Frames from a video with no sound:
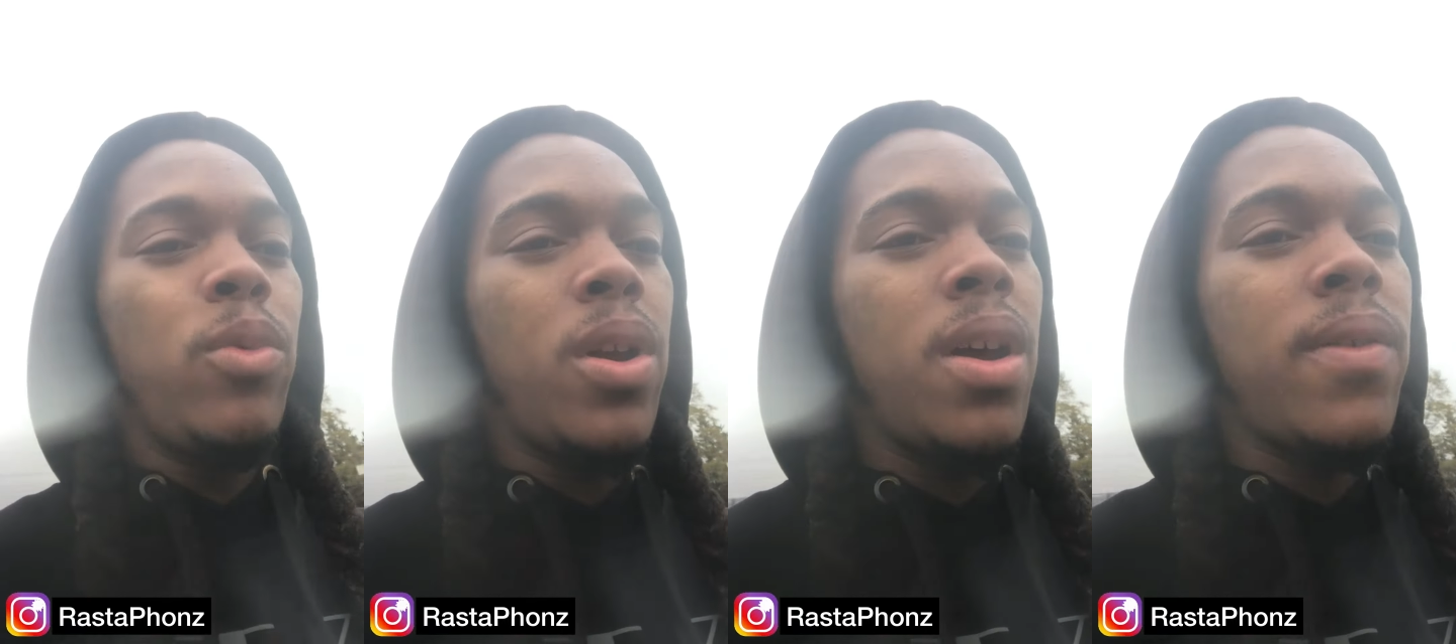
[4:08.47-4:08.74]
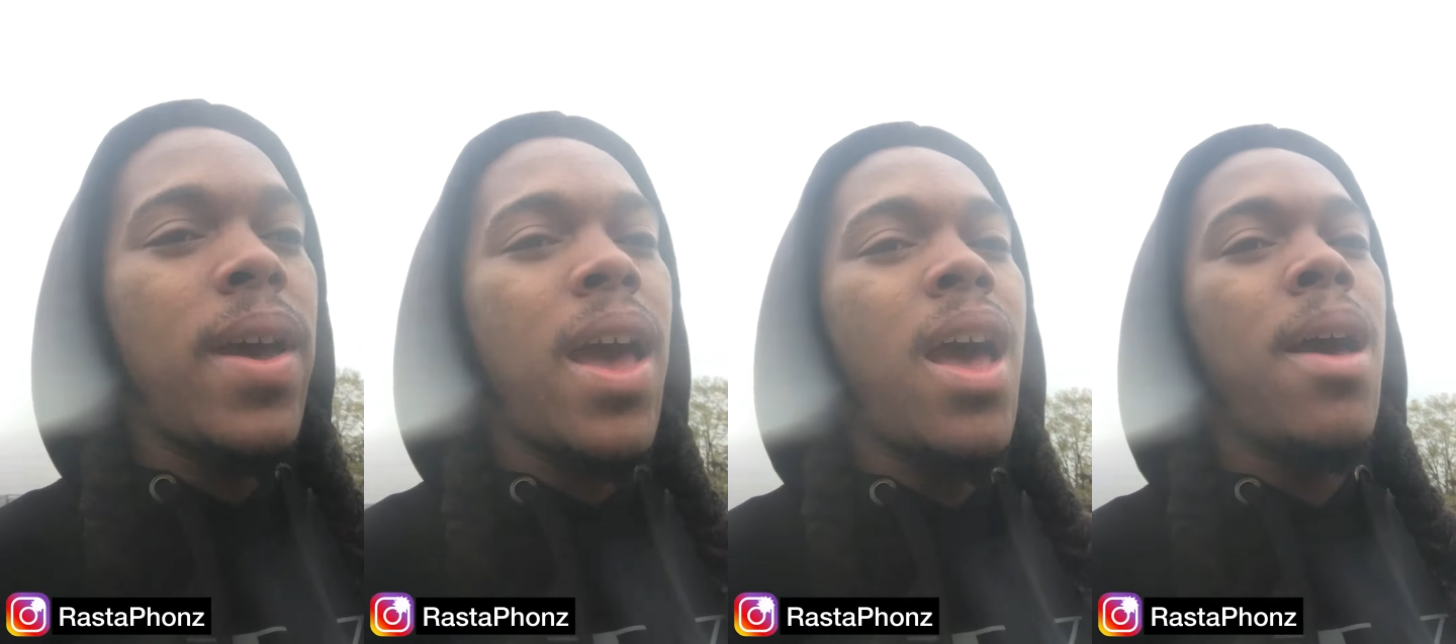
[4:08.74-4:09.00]

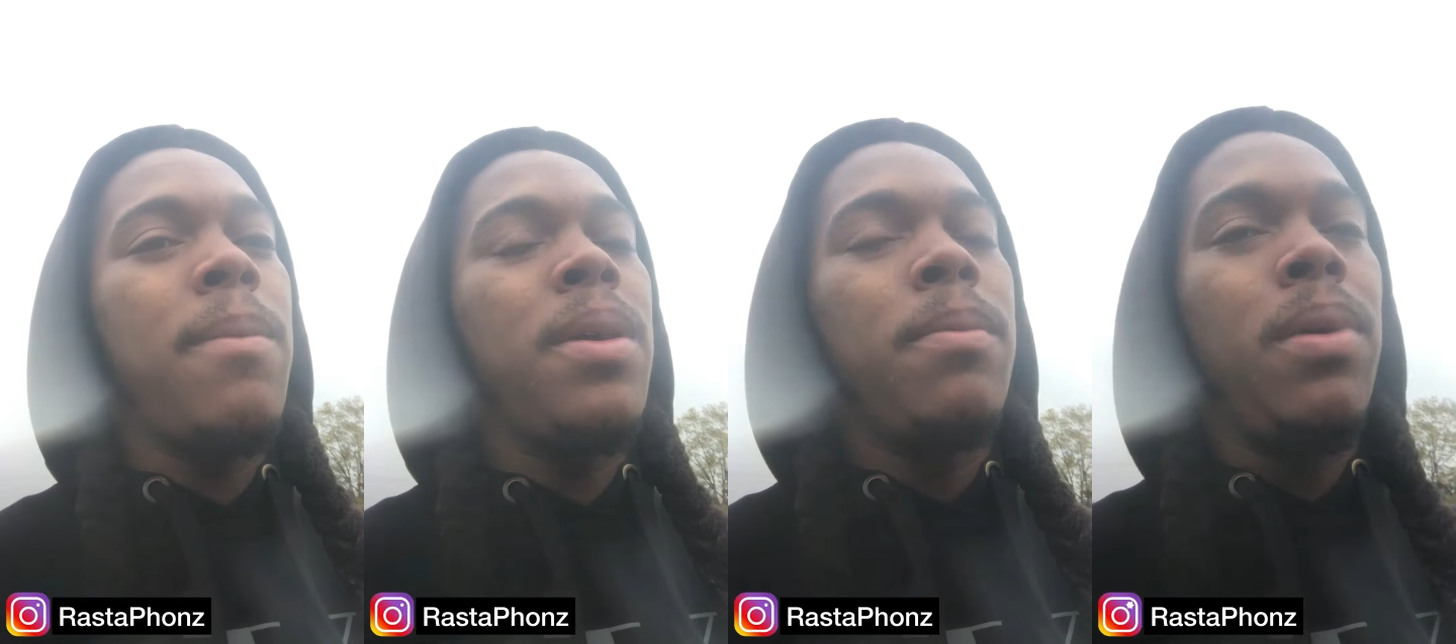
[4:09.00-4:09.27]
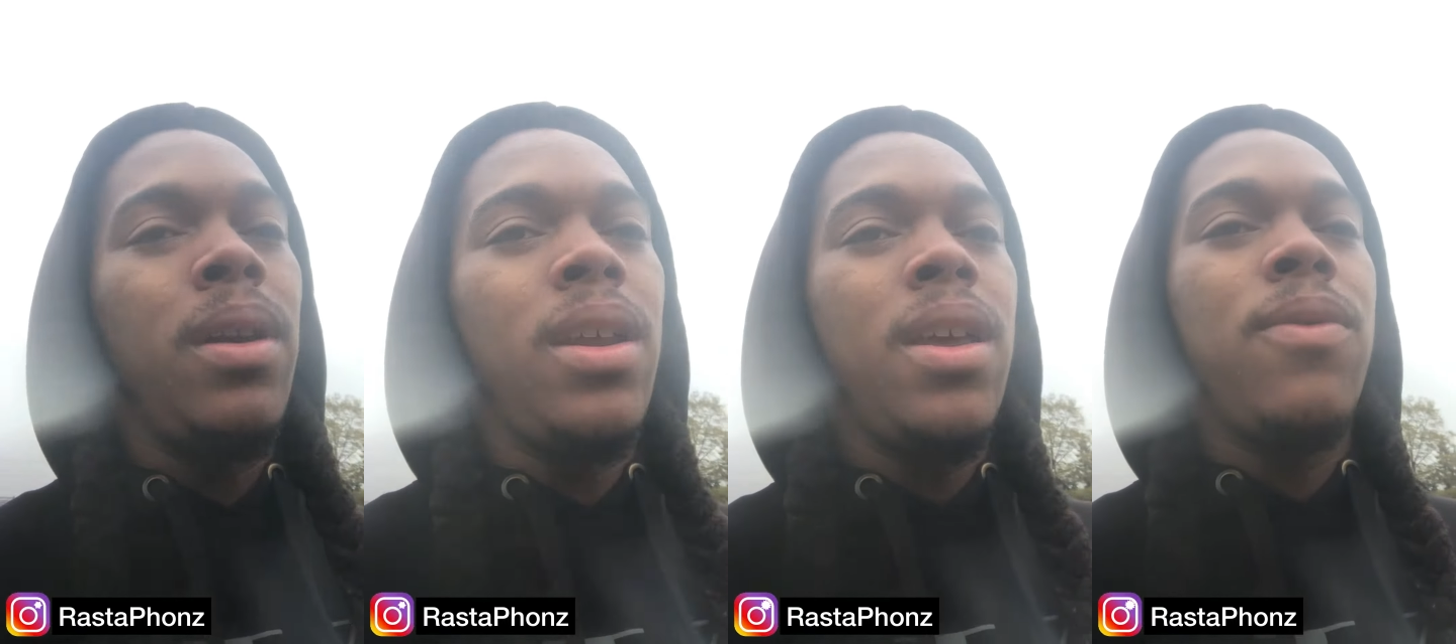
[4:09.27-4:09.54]
whatever habit,
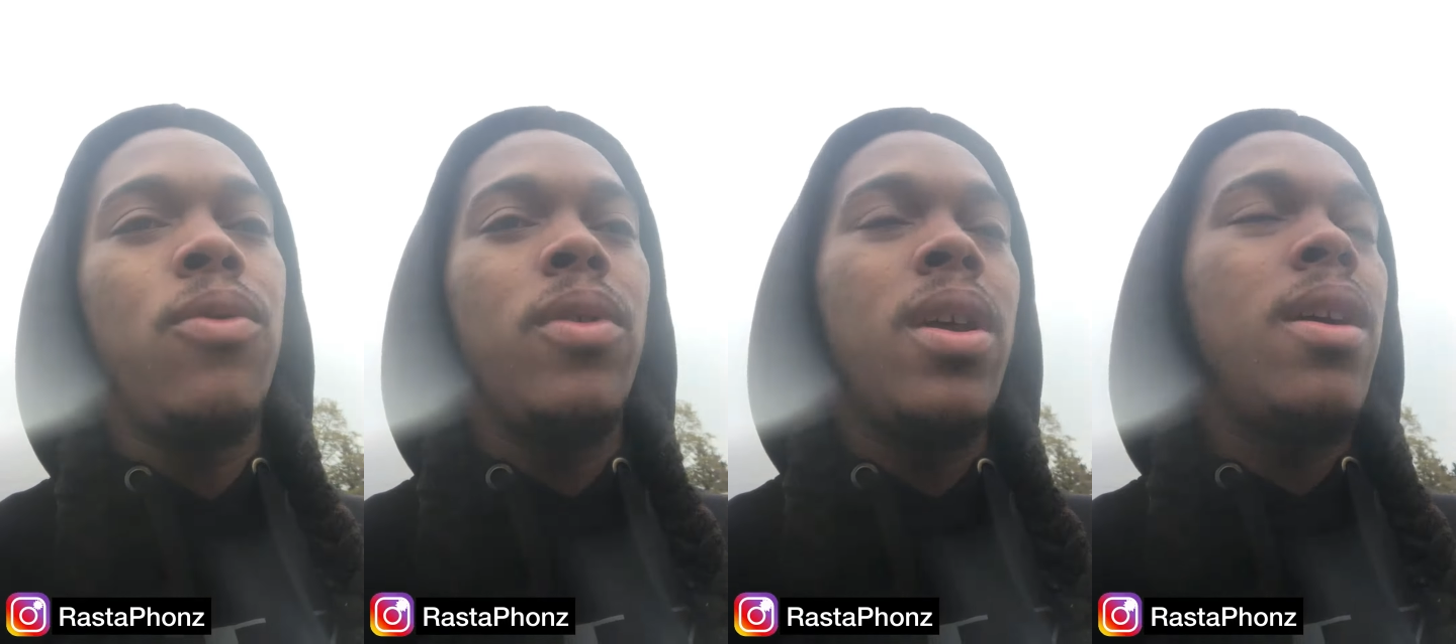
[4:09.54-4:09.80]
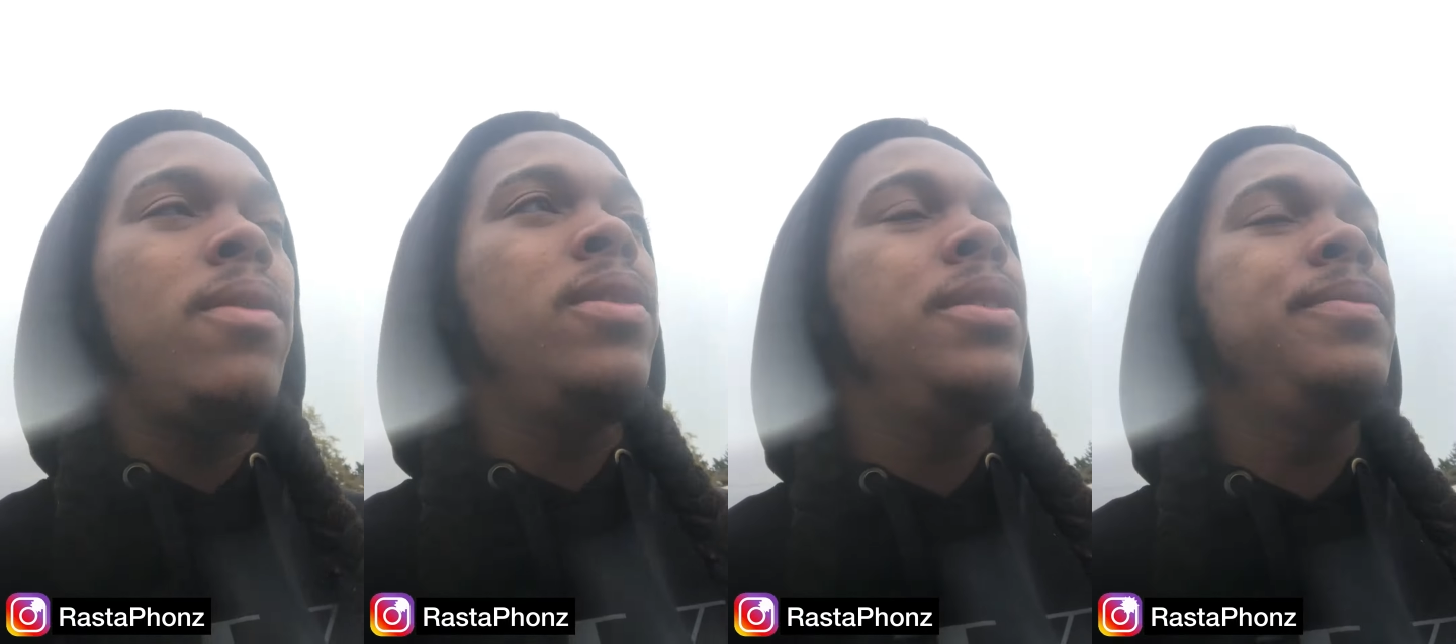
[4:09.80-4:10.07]
belief,
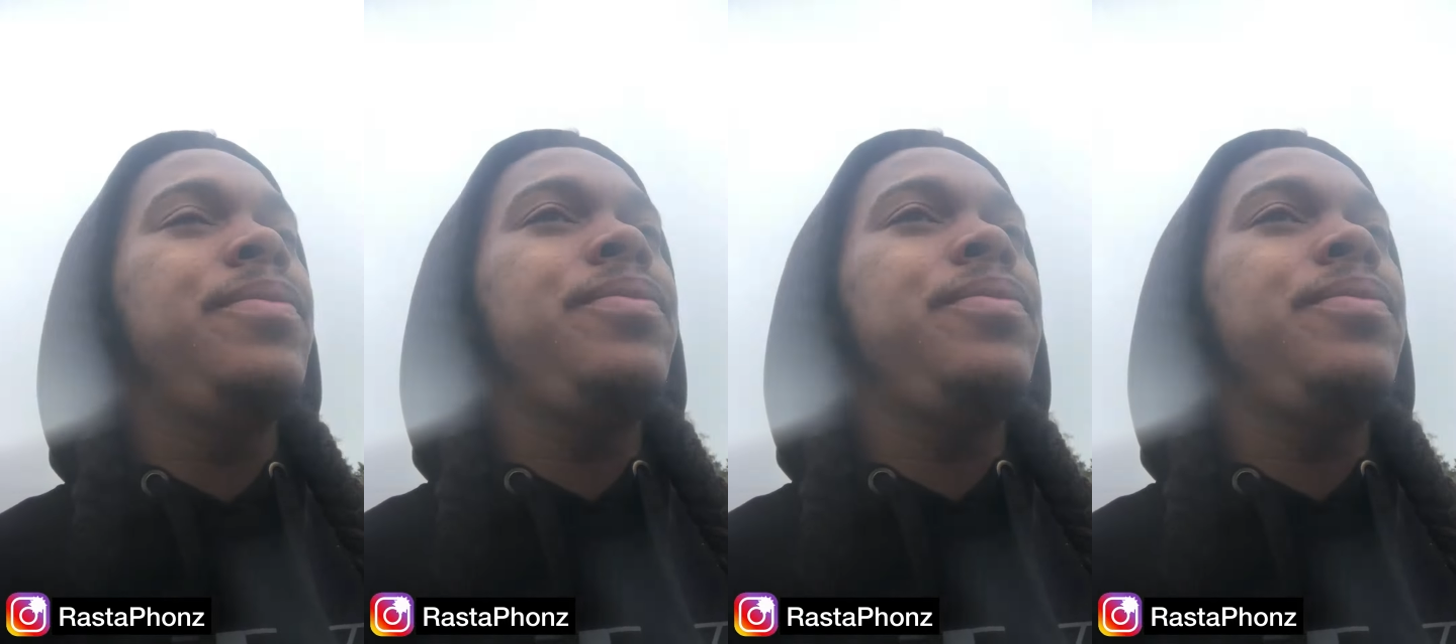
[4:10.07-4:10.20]
whatever.